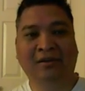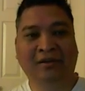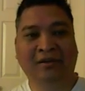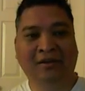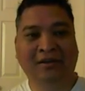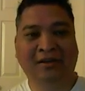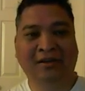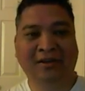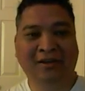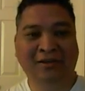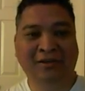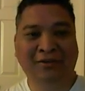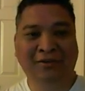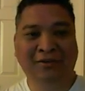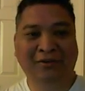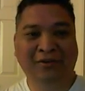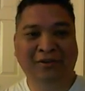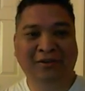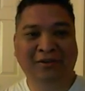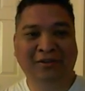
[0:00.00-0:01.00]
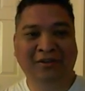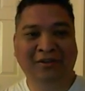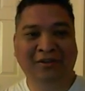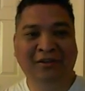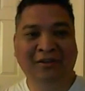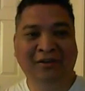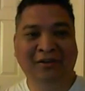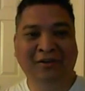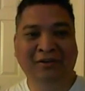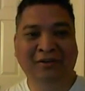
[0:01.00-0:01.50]
And as you can see
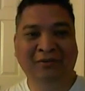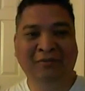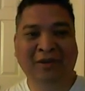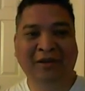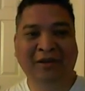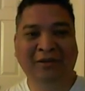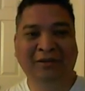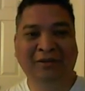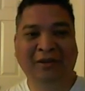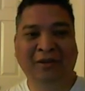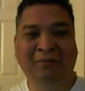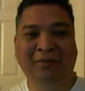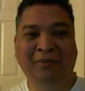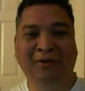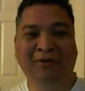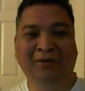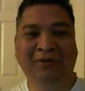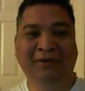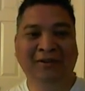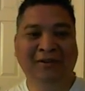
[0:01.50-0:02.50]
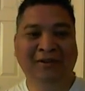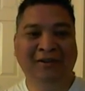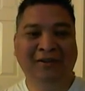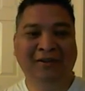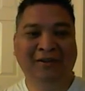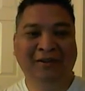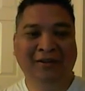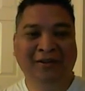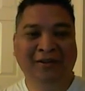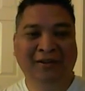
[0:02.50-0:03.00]
here in my example,
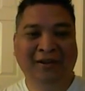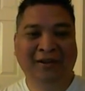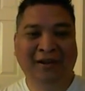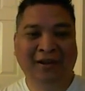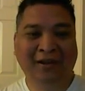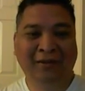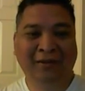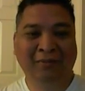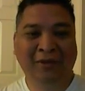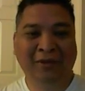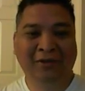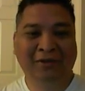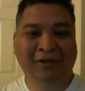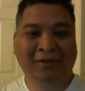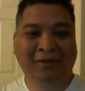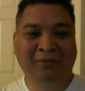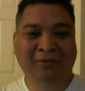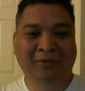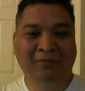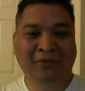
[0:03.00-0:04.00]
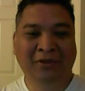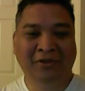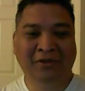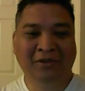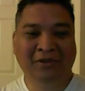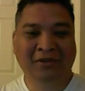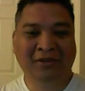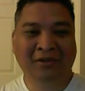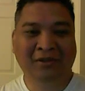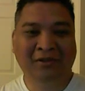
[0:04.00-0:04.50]
I messed up on
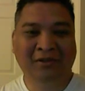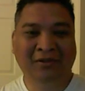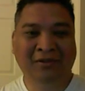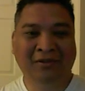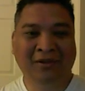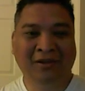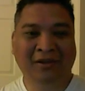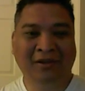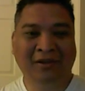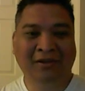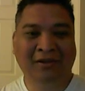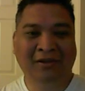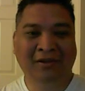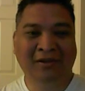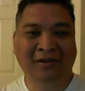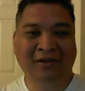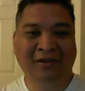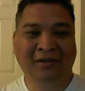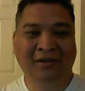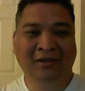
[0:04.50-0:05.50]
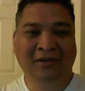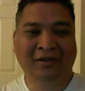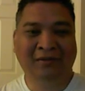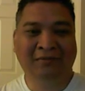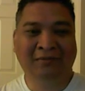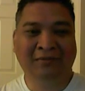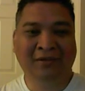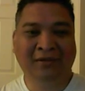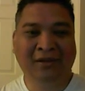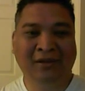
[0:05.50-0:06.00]
budgeting, so I had a lot
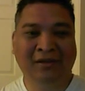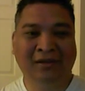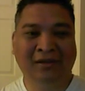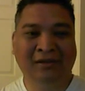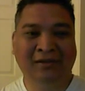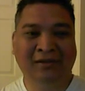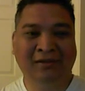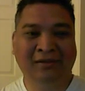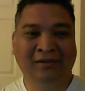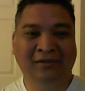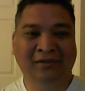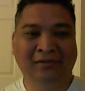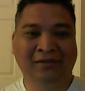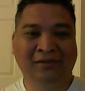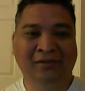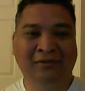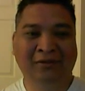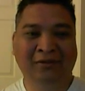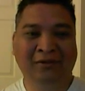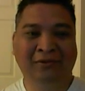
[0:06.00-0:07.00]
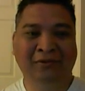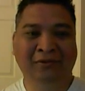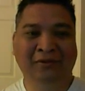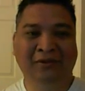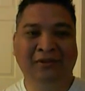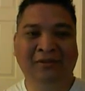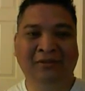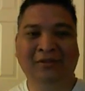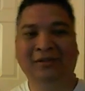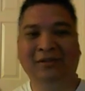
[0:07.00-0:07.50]
of
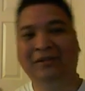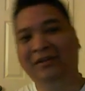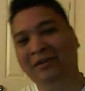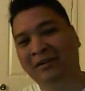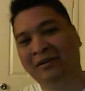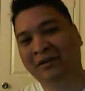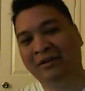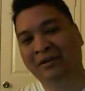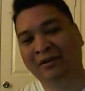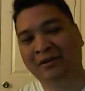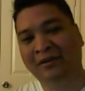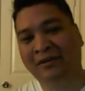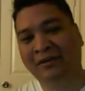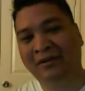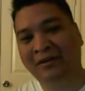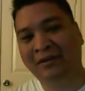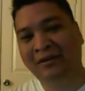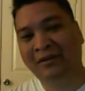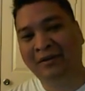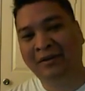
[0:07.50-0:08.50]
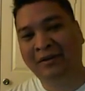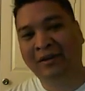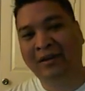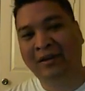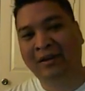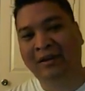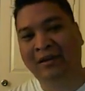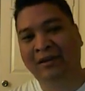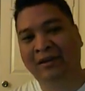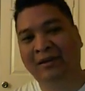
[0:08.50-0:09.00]
zeros.
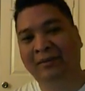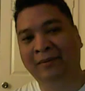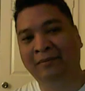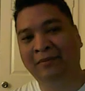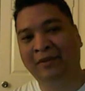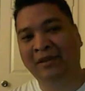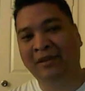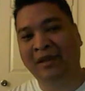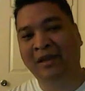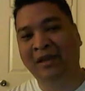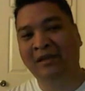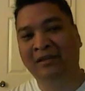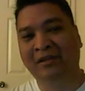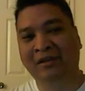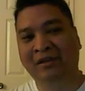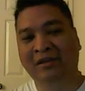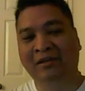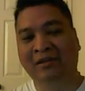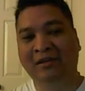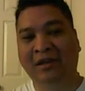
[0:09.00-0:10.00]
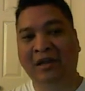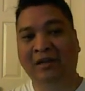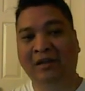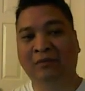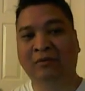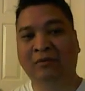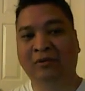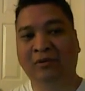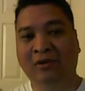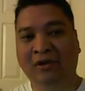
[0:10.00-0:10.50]
And the AC is the
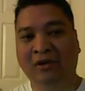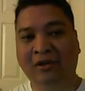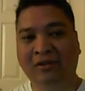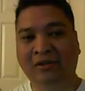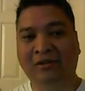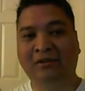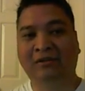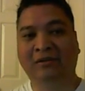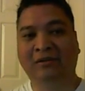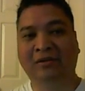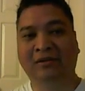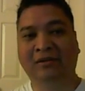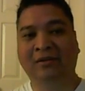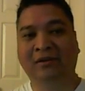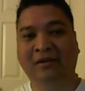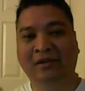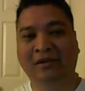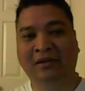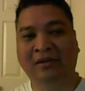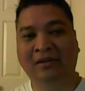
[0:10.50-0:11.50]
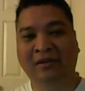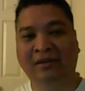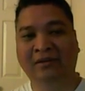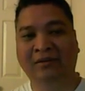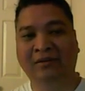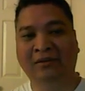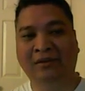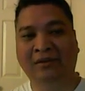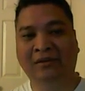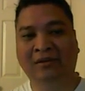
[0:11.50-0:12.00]
actual cost, and as
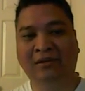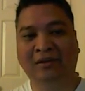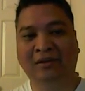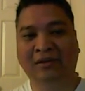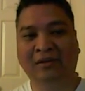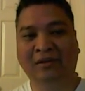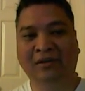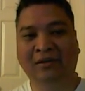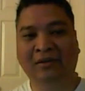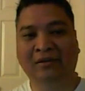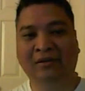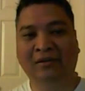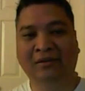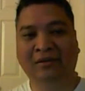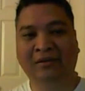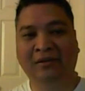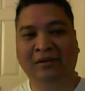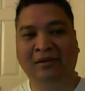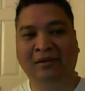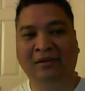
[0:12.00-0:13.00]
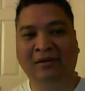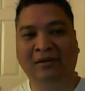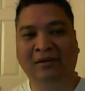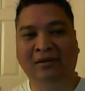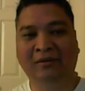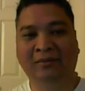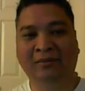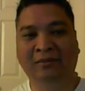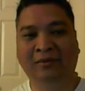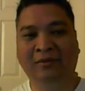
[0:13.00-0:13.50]
you can see,
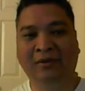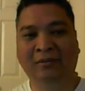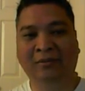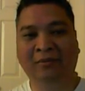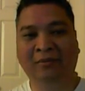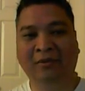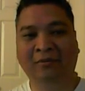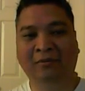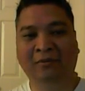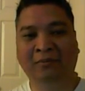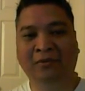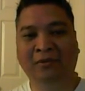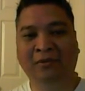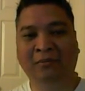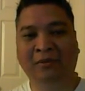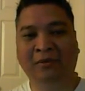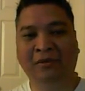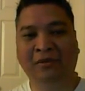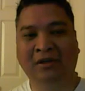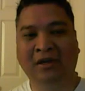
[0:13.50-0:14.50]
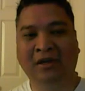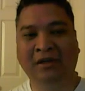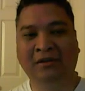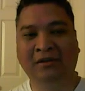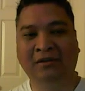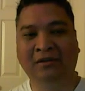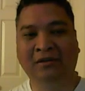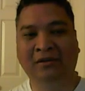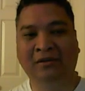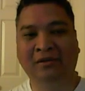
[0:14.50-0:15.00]
some of them are pretty much higher